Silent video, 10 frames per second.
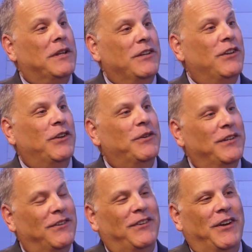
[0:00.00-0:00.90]
do,
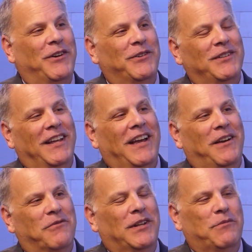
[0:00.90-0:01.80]
and so
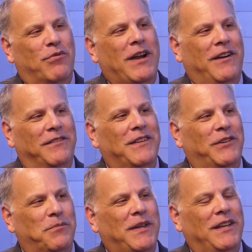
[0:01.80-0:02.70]
really proud of this
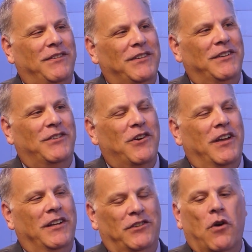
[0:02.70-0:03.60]
piece, and
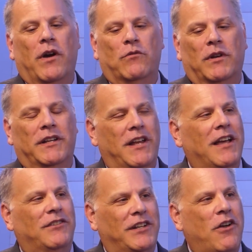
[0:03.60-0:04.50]
it's going really
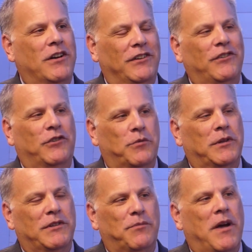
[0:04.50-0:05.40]
nicely. Audiences are really
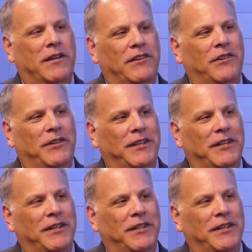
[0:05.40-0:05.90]
responding to it.